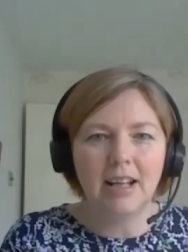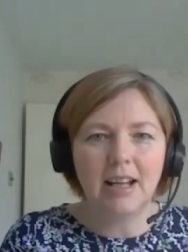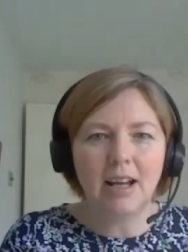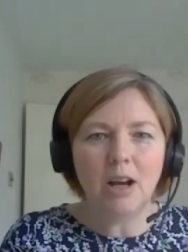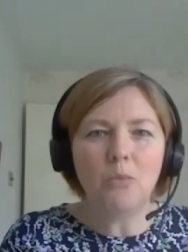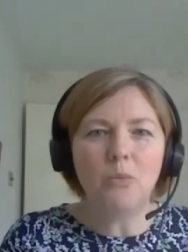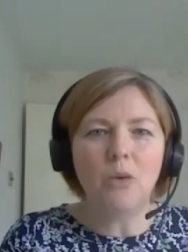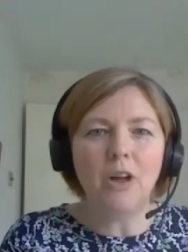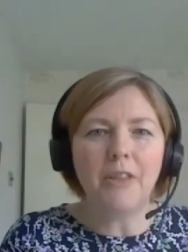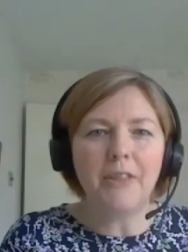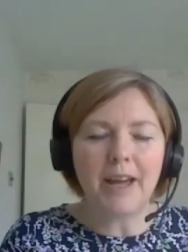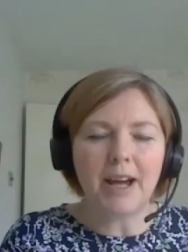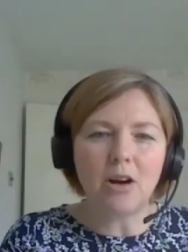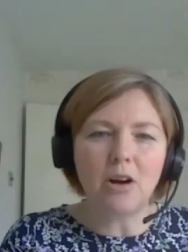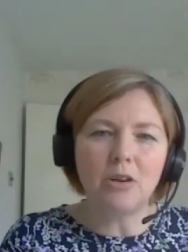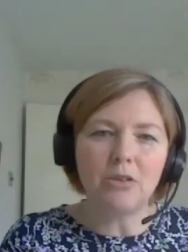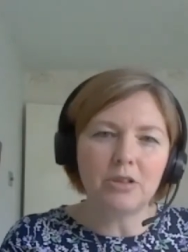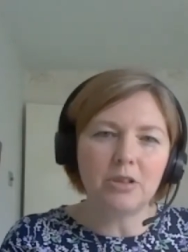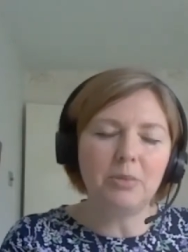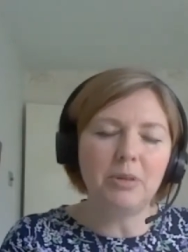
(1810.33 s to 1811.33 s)
and what that
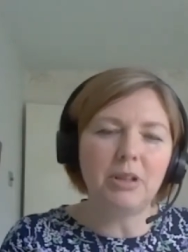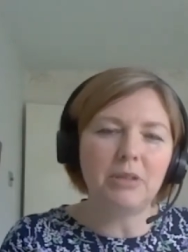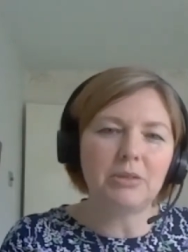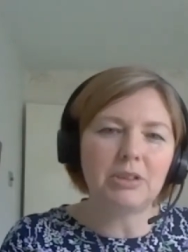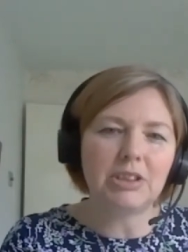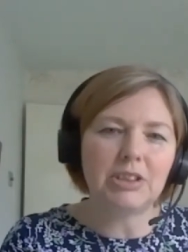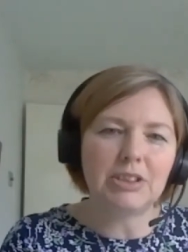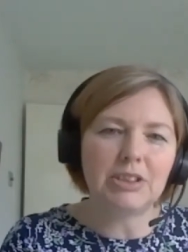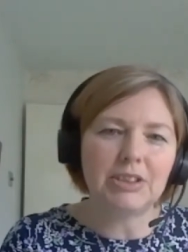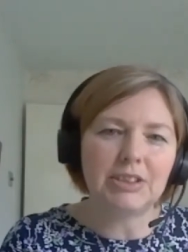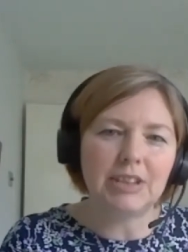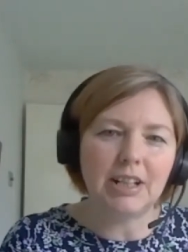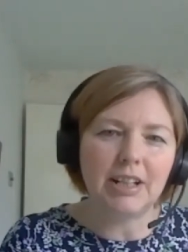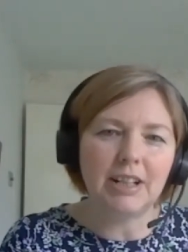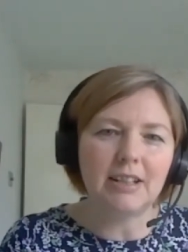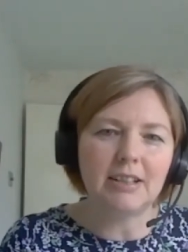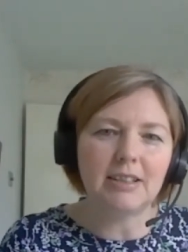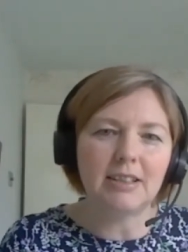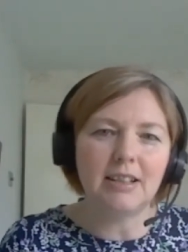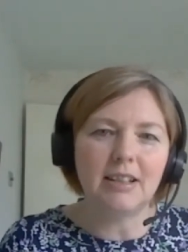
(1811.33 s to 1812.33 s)
contributes to
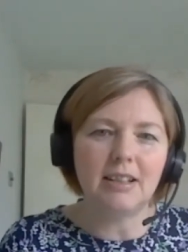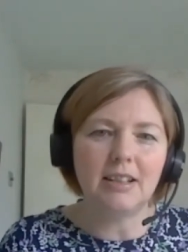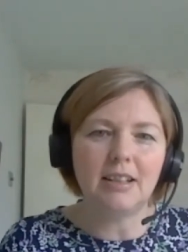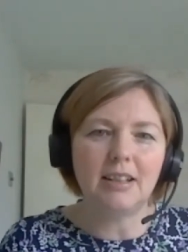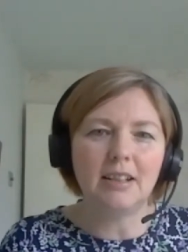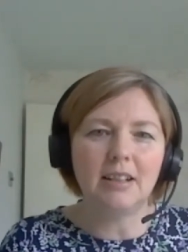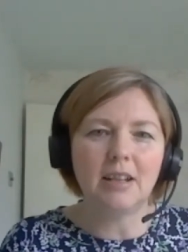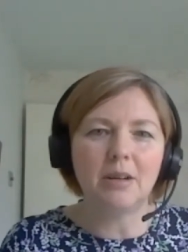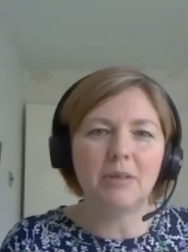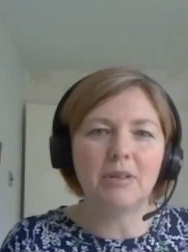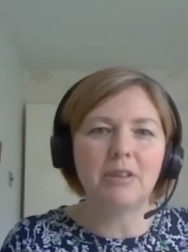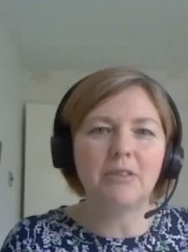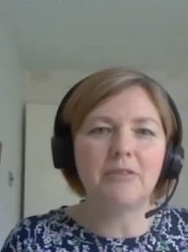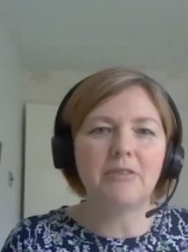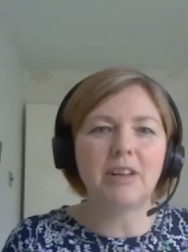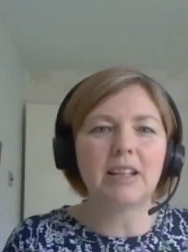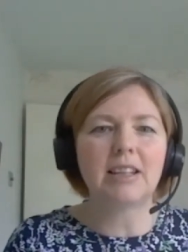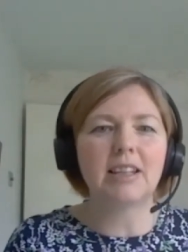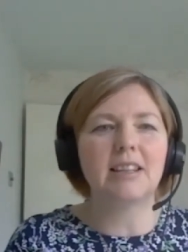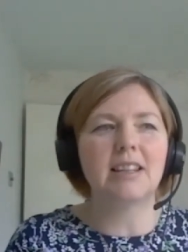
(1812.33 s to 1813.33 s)
society, and the
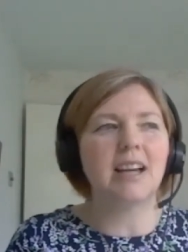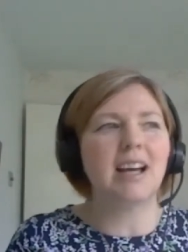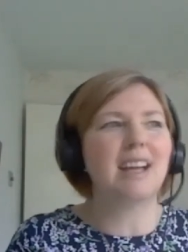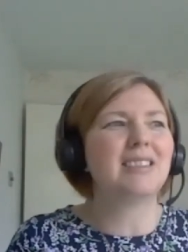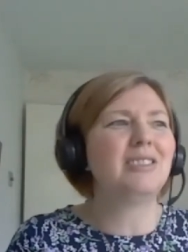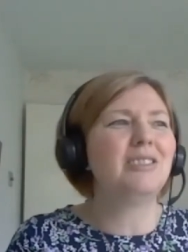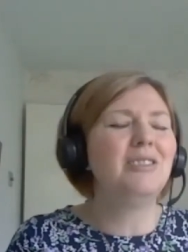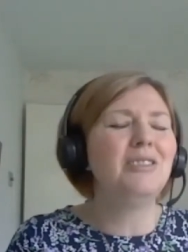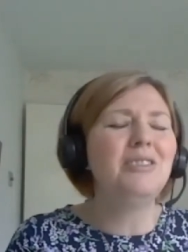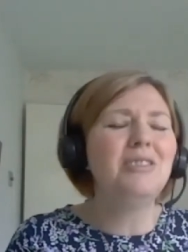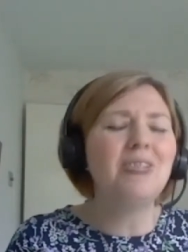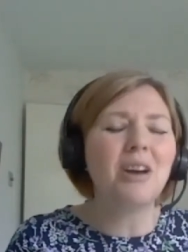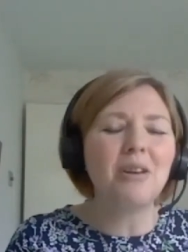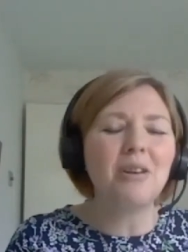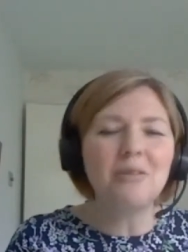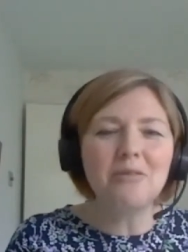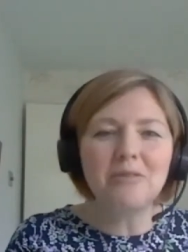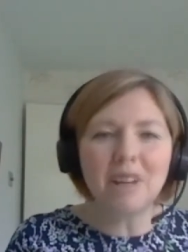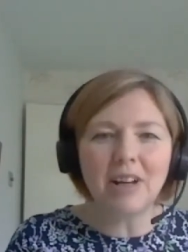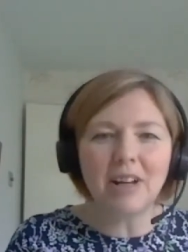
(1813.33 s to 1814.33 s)
fact that that has
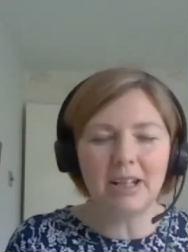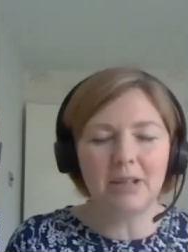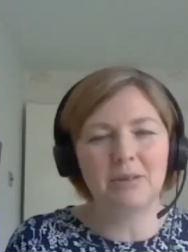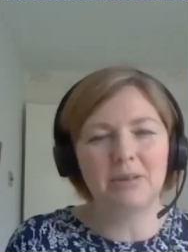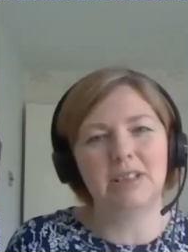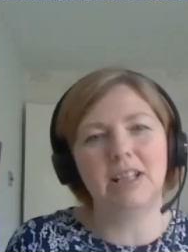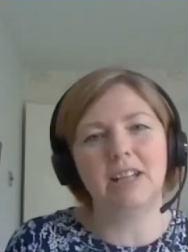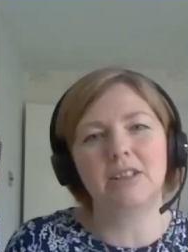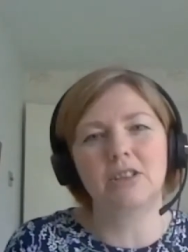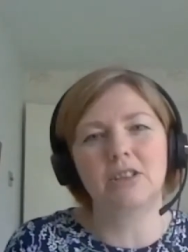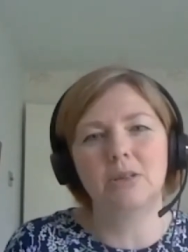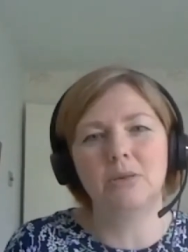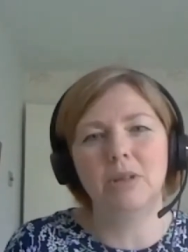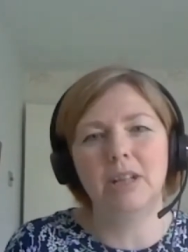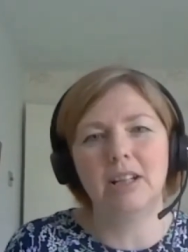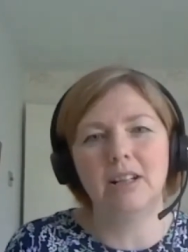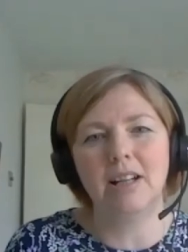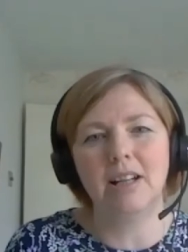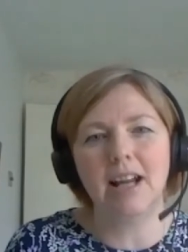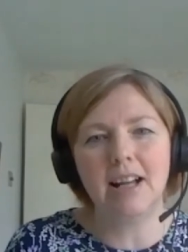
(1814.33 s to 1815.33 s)
no value attached to
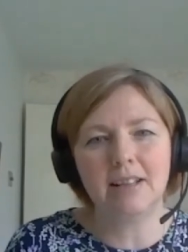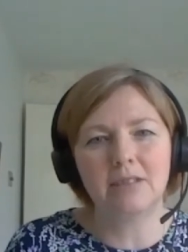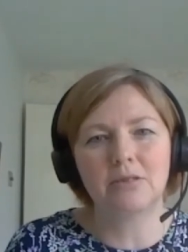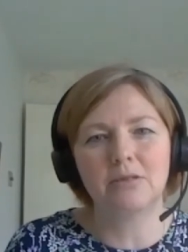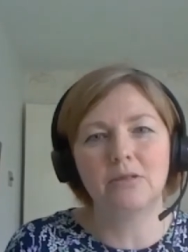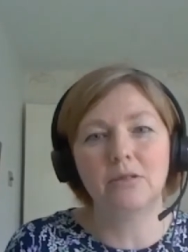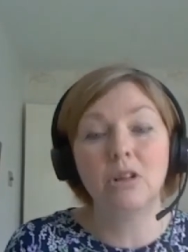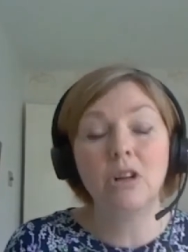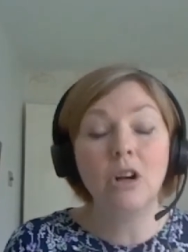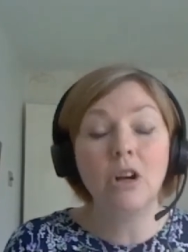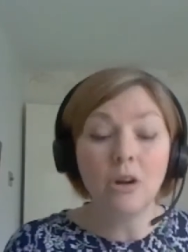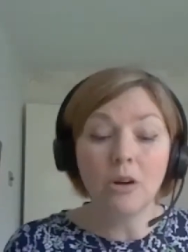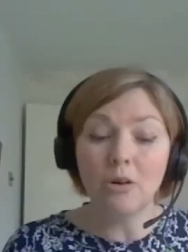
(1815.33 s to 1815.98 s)
it at all,